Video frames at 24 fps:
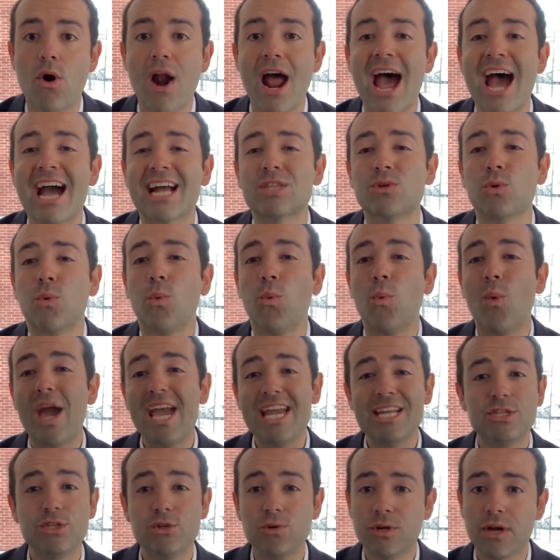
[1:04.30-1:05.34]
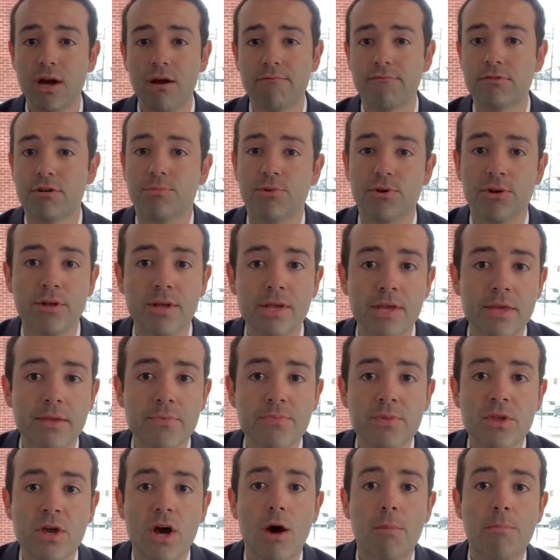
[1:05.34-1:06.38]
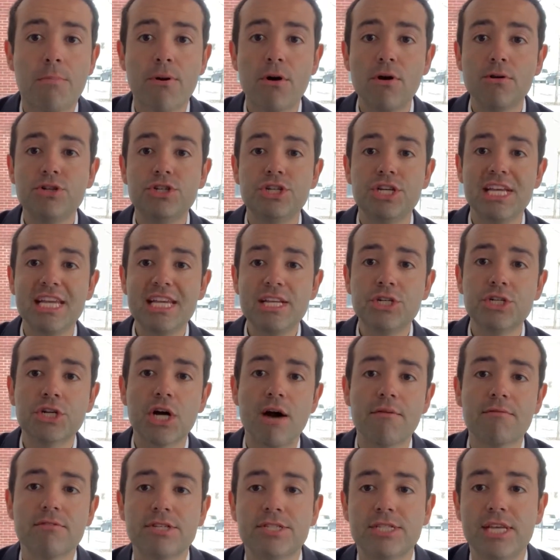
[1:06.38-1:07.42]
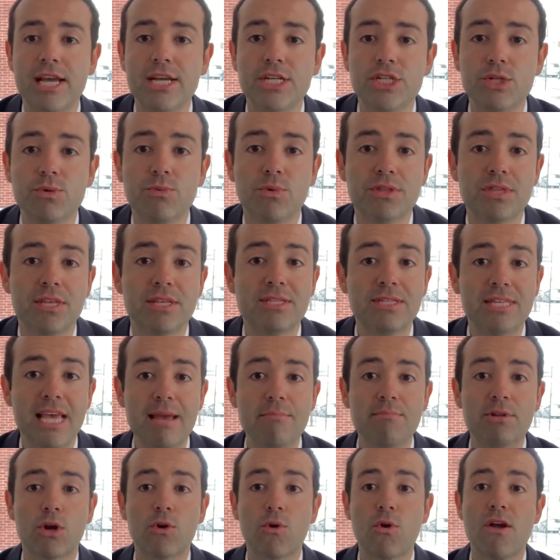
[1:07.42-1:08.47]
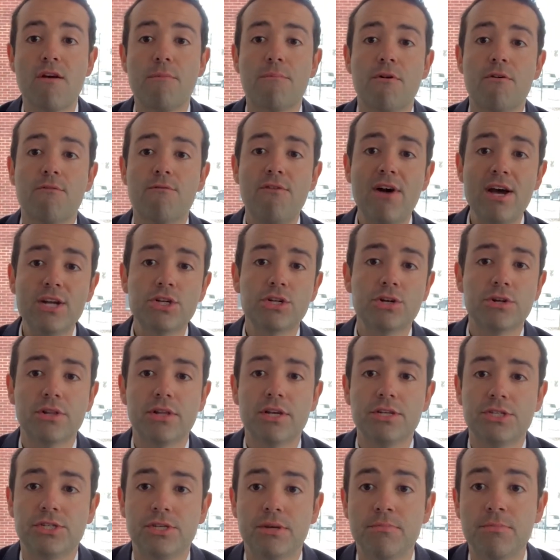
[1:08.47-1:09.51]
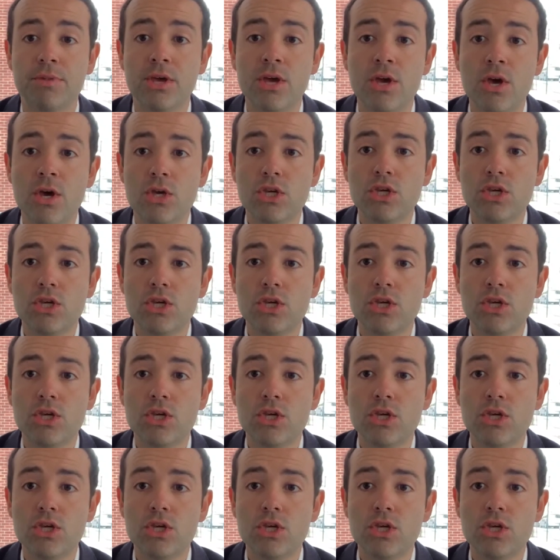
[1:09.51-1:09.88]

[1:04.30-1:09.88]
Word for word: or act way too comfortable. Approach each conversation with the same degree of professionalism